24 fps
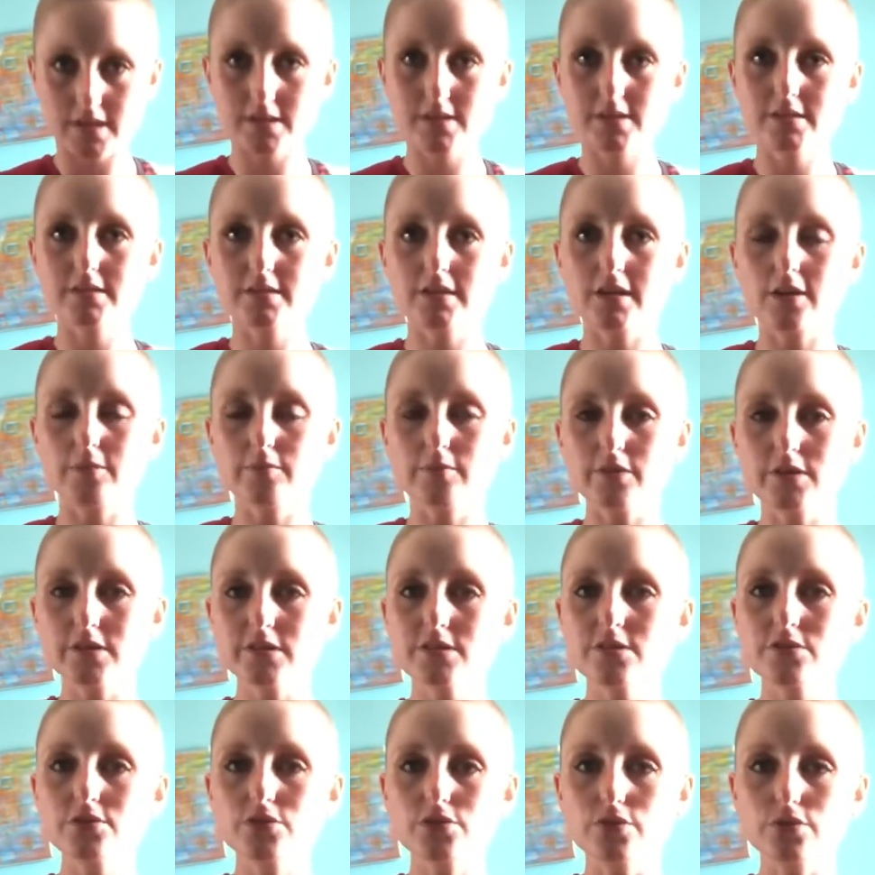sit up nice
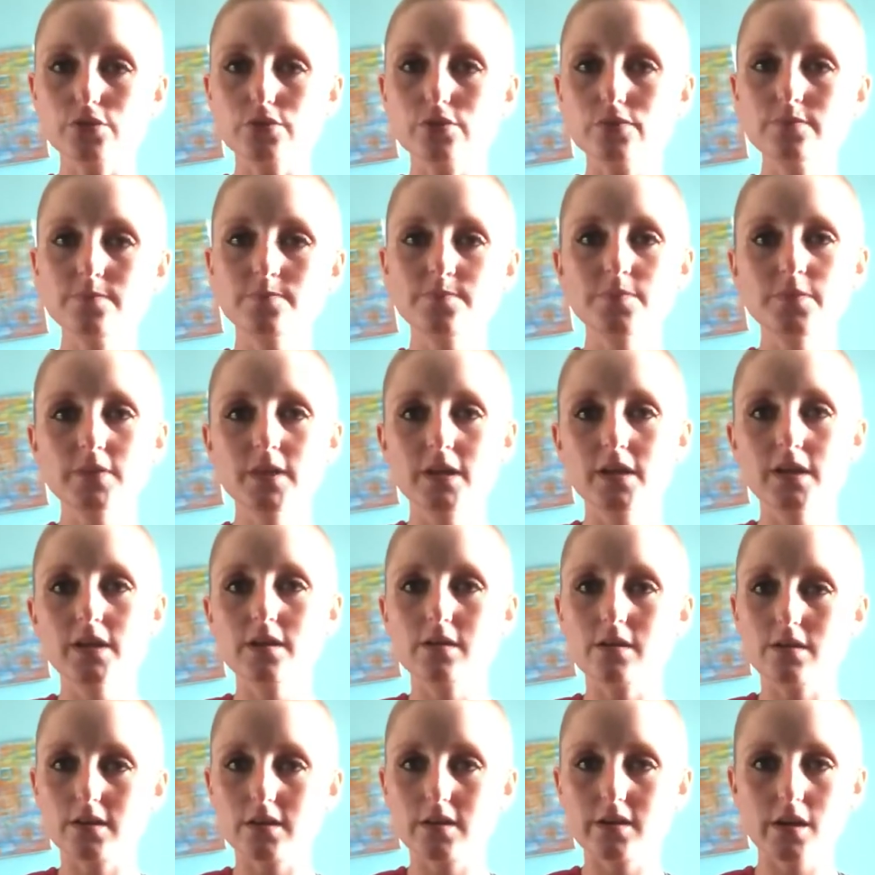and tall,
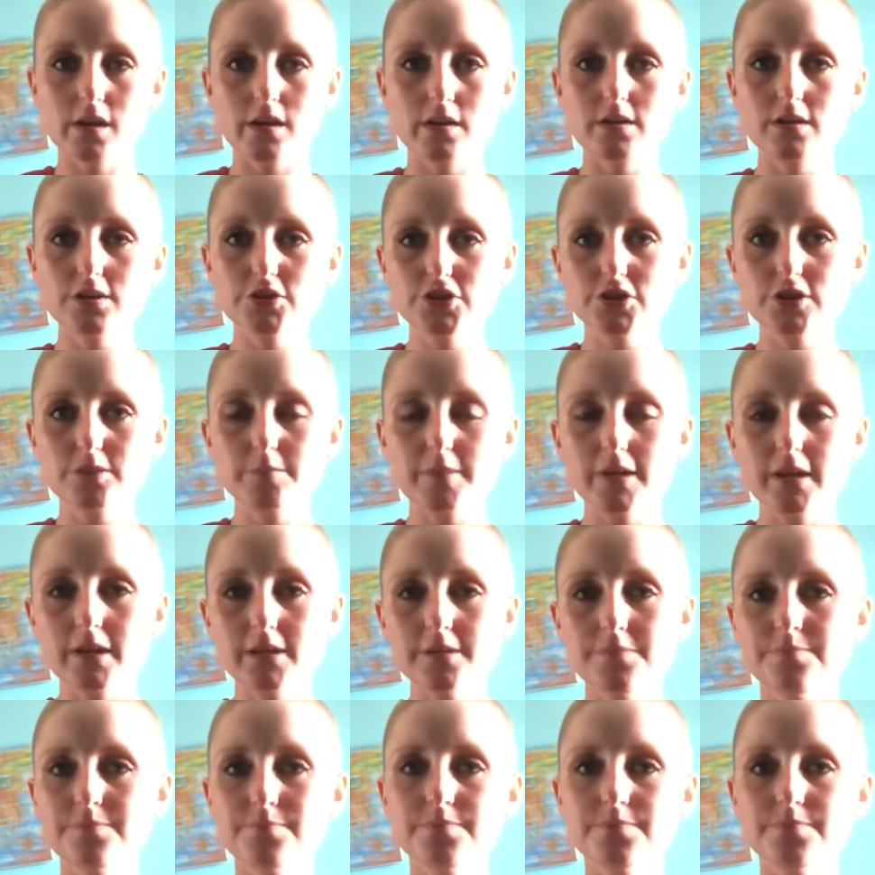engage the belly,